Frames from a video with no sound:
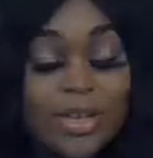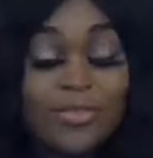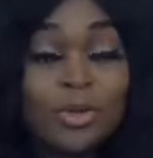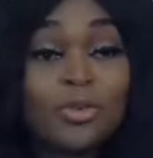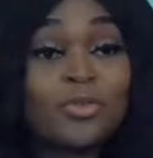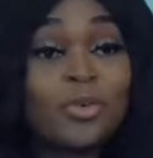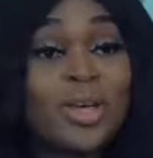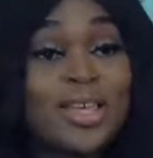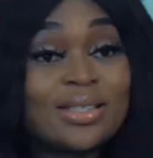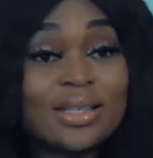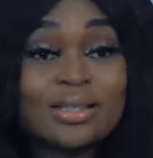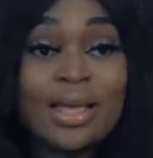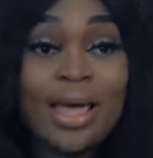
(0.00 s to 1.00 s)
if not for
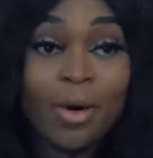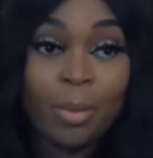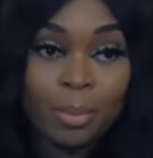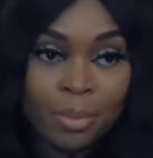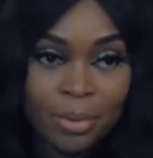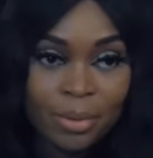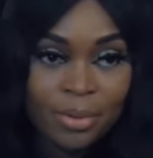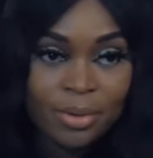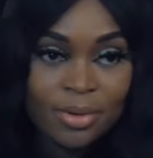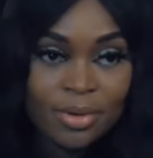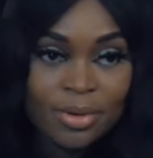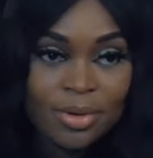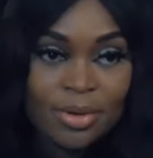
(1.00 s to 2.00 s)
Izzy's help,
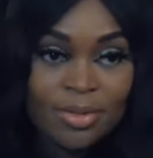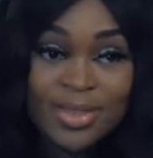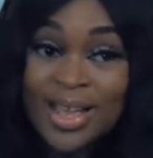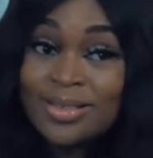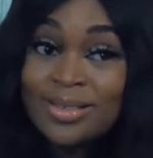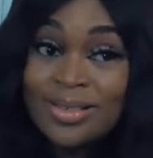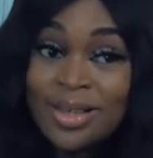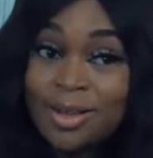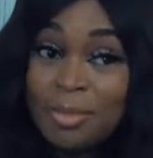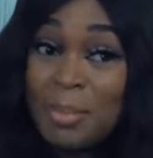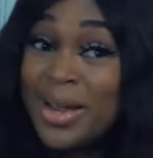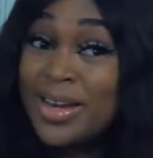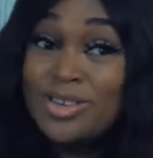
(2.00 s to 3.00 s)
that girl
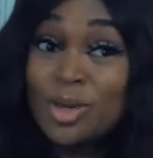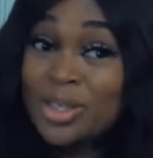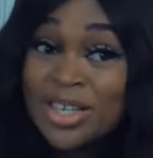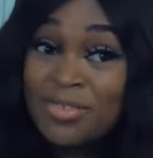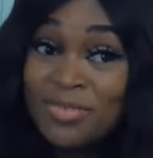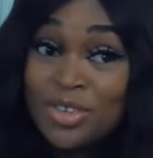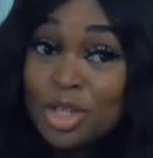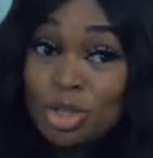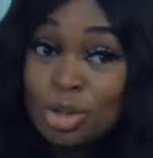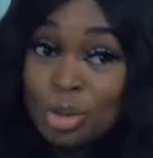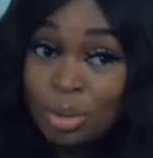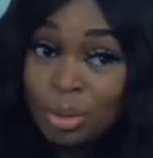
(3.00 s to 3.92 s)
might not have finished